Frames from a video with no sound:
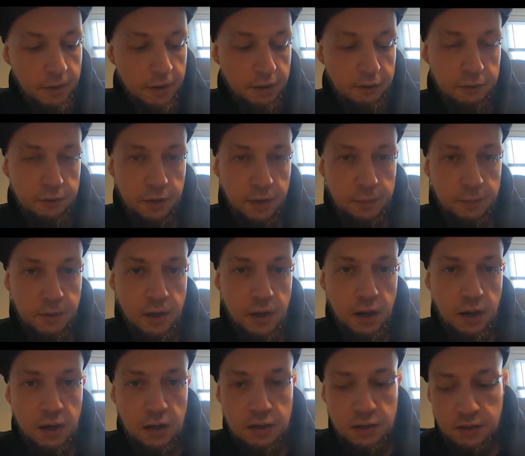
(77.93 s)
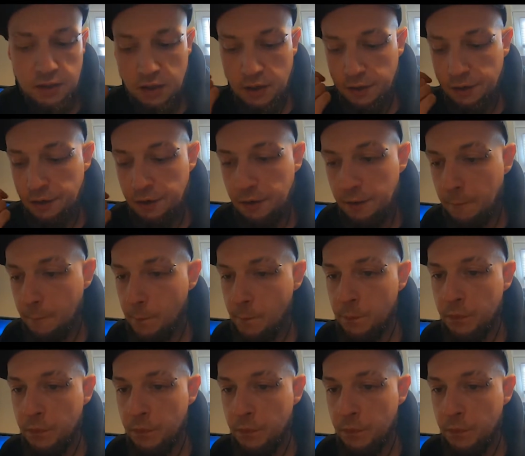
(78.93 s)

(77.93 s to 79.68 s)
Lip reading: by some cocksucker.